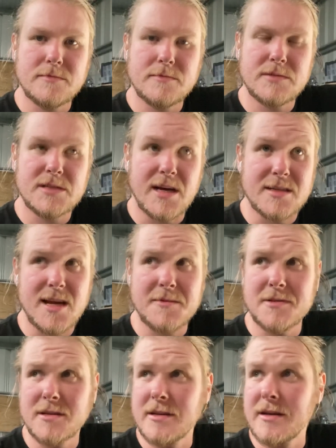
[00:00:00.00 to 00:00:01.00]
So it's
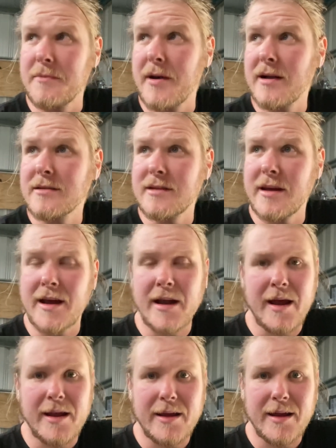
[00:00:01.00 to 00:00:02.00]
absolutely belting down
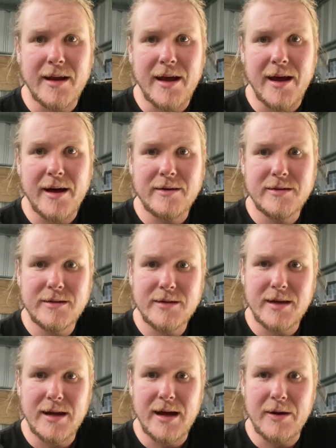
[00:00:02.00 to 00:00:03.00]
out there now.
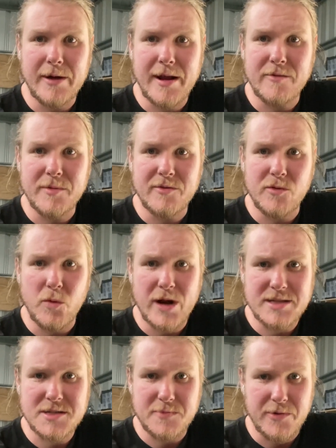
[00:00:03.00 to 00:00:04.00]
We're going to have a bit of a
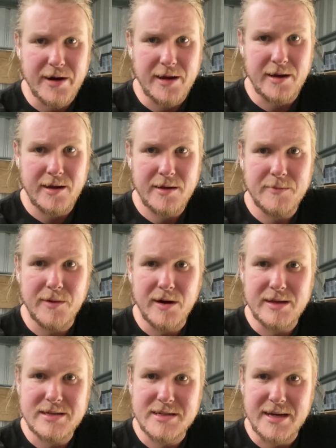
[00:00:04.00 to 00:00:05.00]
wet spring by
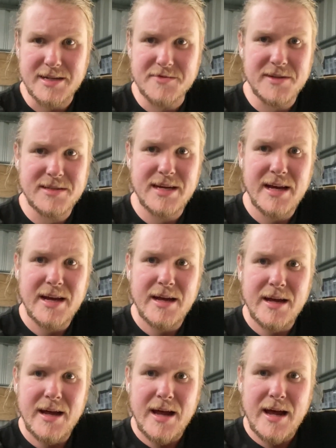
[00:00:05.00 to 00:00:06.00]
the sounds of it.
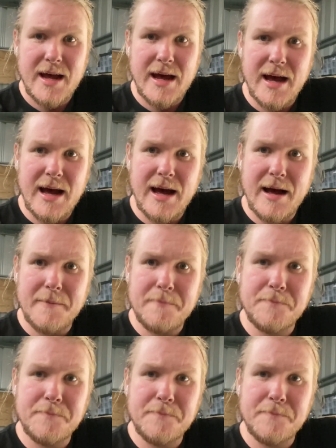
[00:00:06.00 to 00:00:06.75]
But